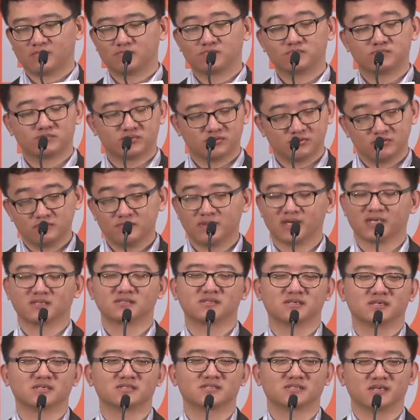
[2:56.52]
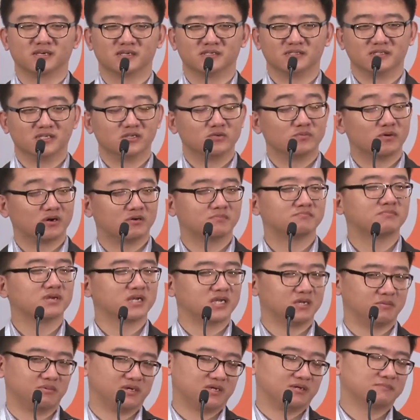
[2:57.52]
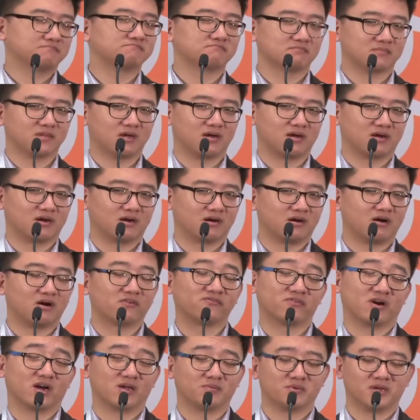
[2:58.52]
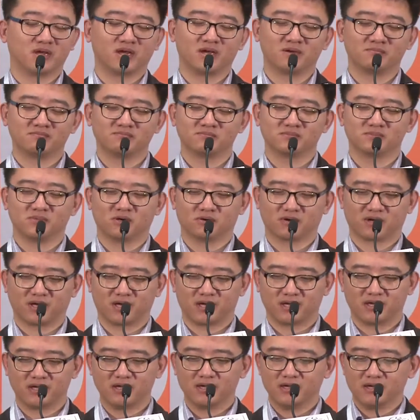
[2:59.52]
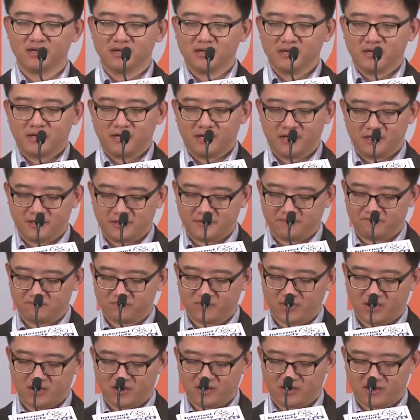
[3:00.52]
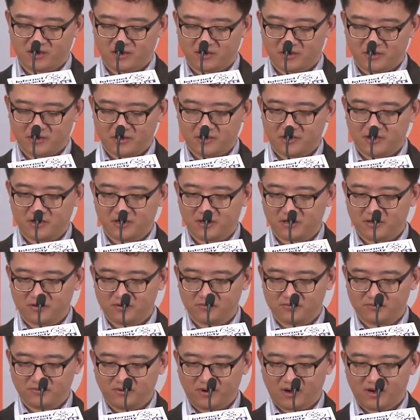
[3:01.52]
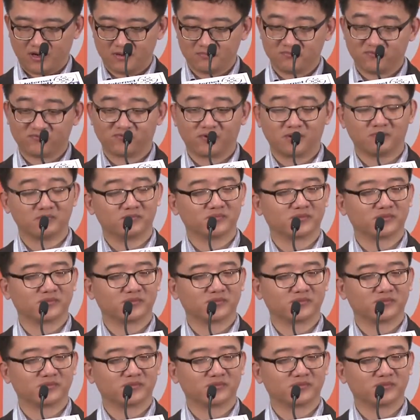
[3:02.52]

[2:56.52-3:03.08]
Bluemix is a newborn baby of IBM, okay? And I'm from